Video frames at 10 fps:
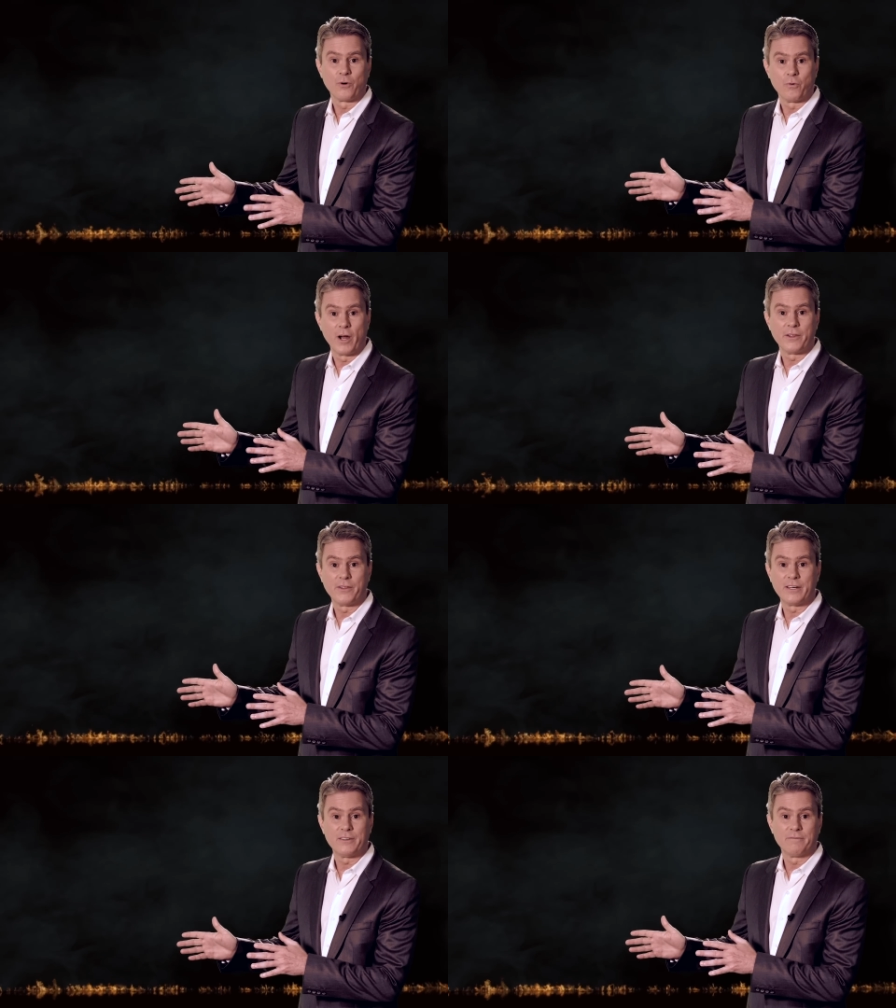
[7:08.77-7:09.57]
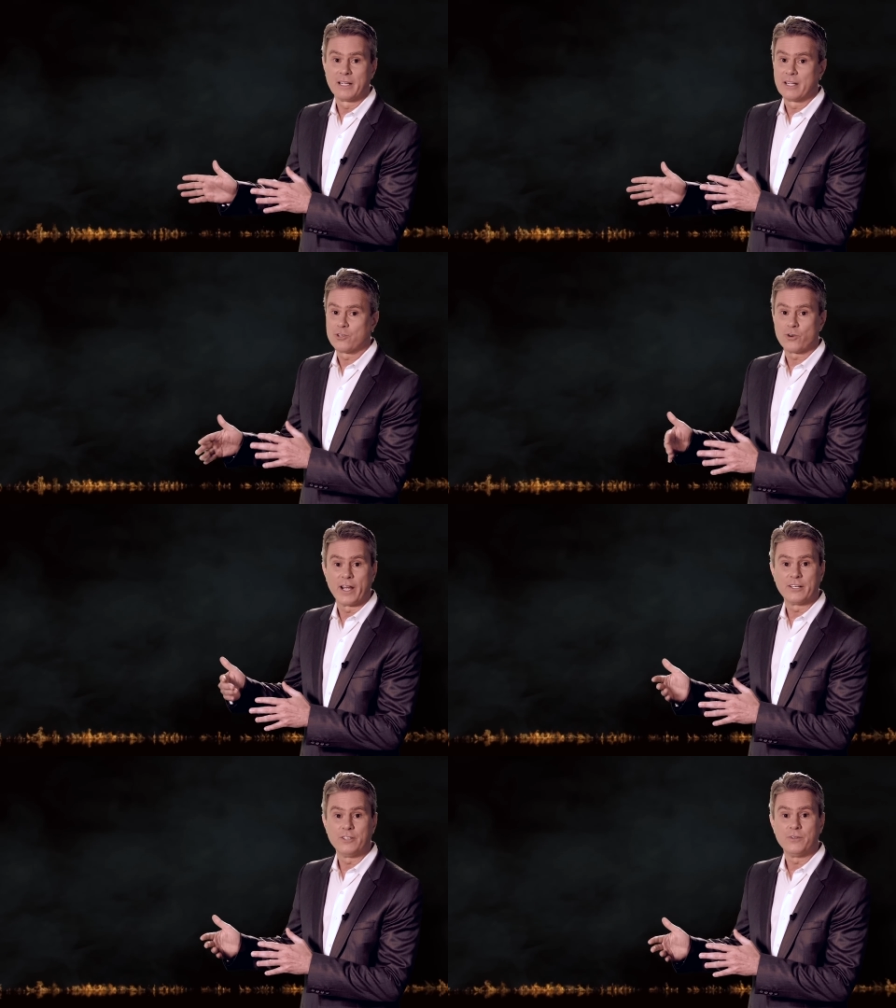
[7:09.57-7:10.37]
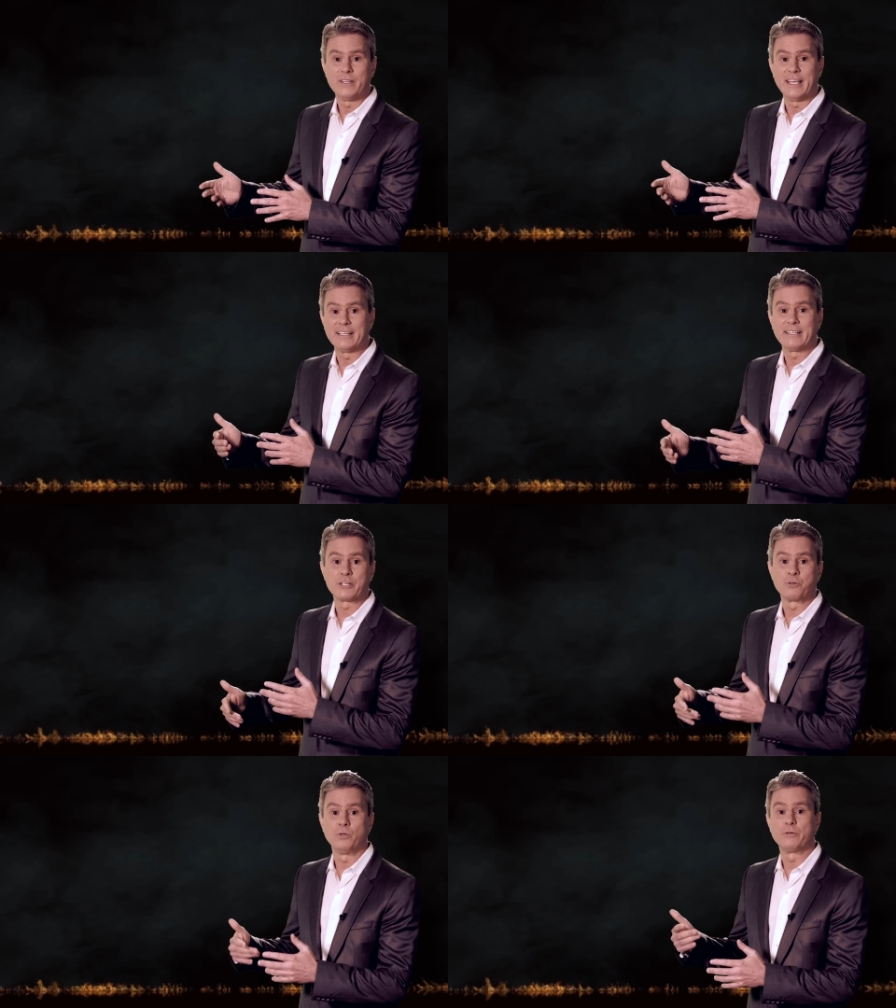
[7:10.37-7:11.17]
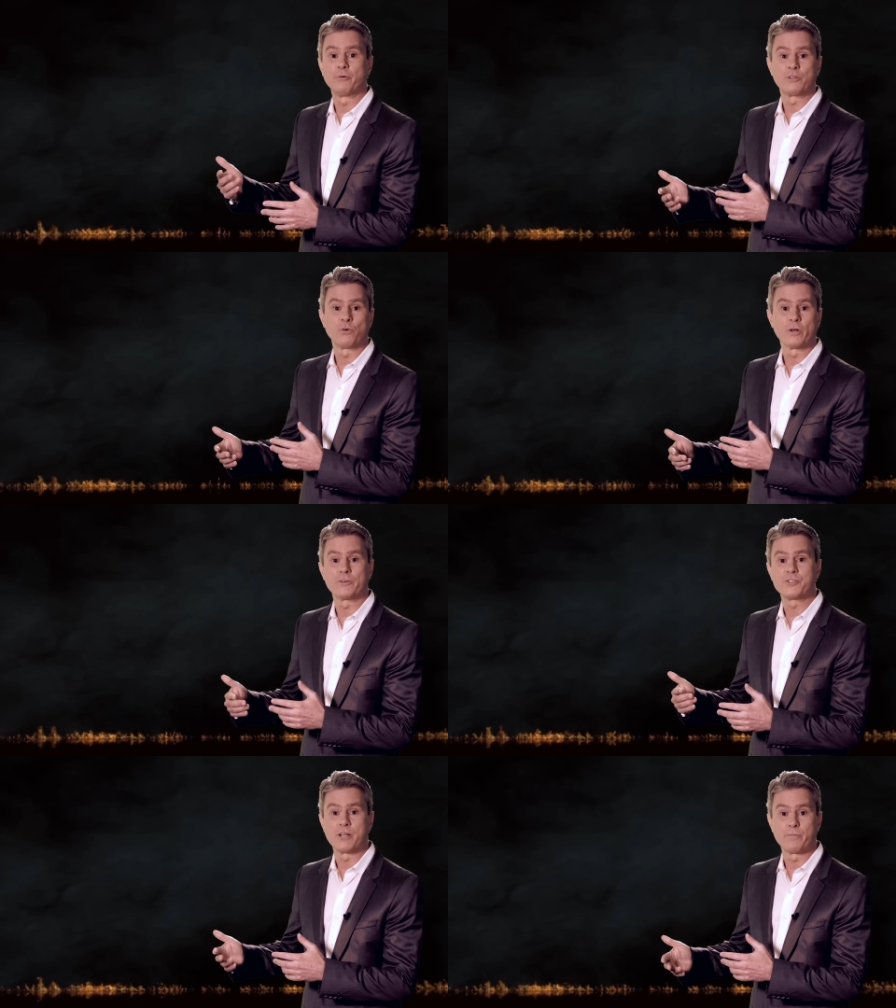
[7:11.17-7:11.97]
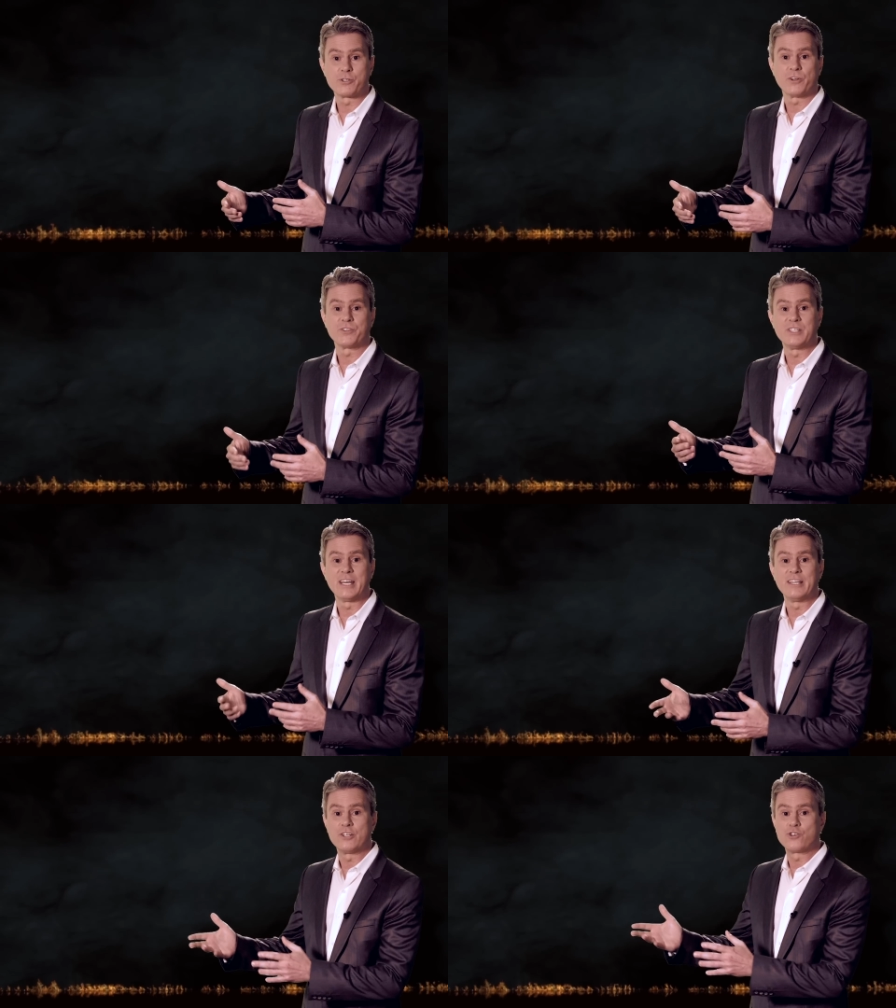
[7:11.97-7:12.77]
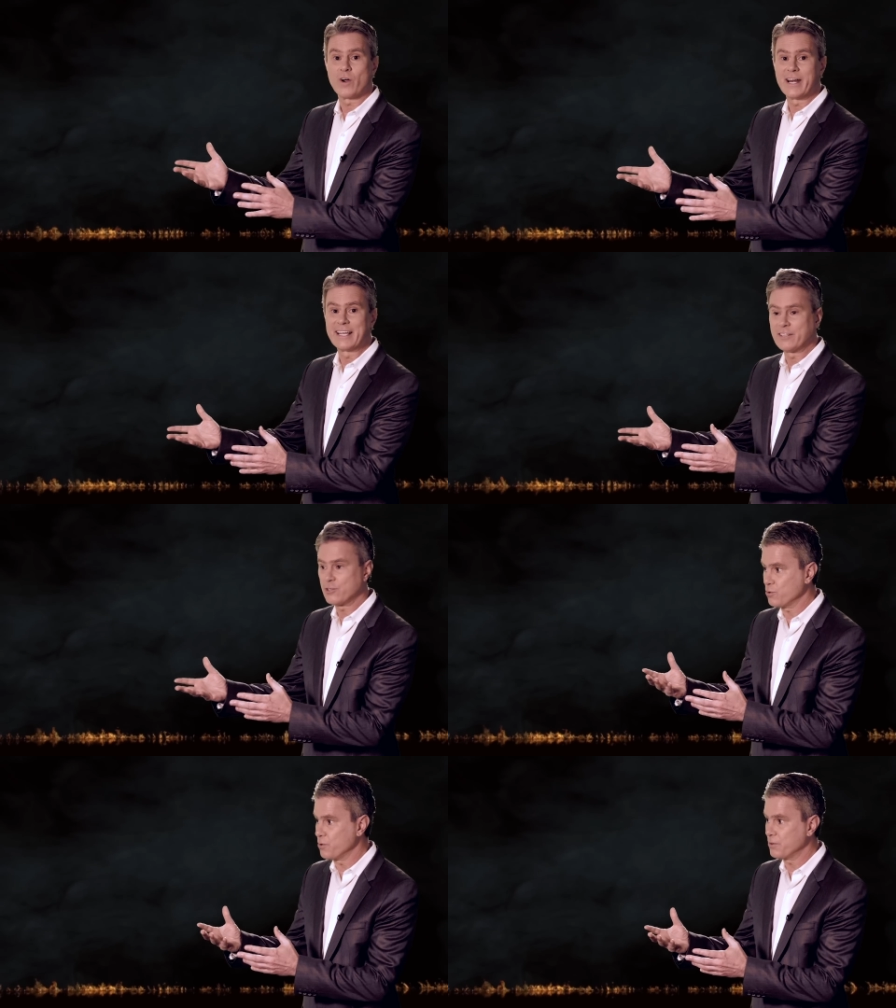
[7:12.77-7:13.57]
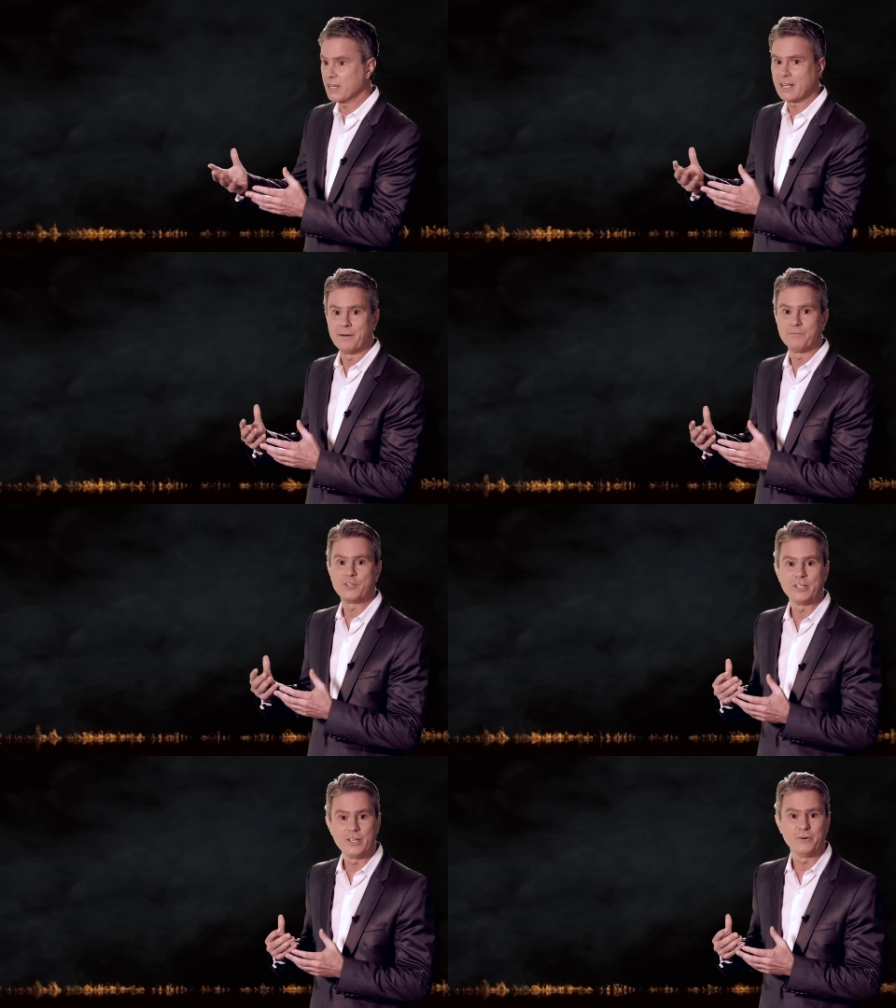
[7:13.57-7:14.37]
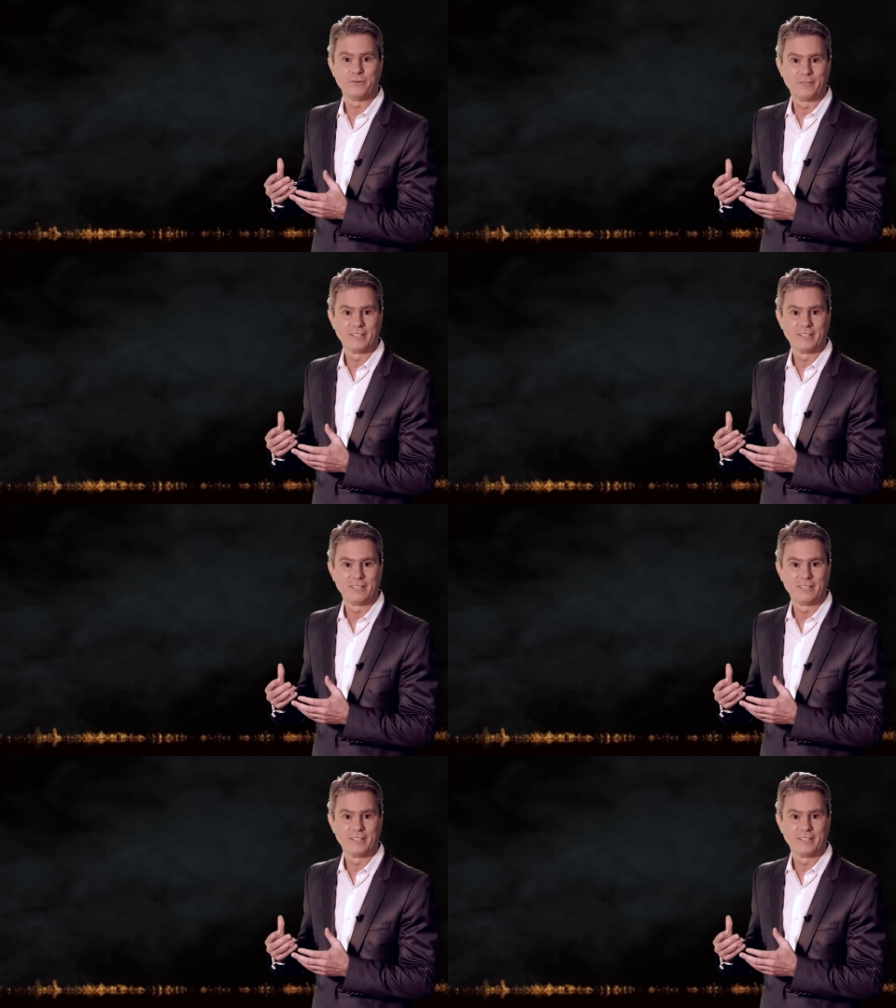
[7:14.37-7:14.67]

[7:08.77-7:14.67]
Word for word: rather than trying to do the intellectual and rhetorical somersaults needed to try to get the truth to come to you.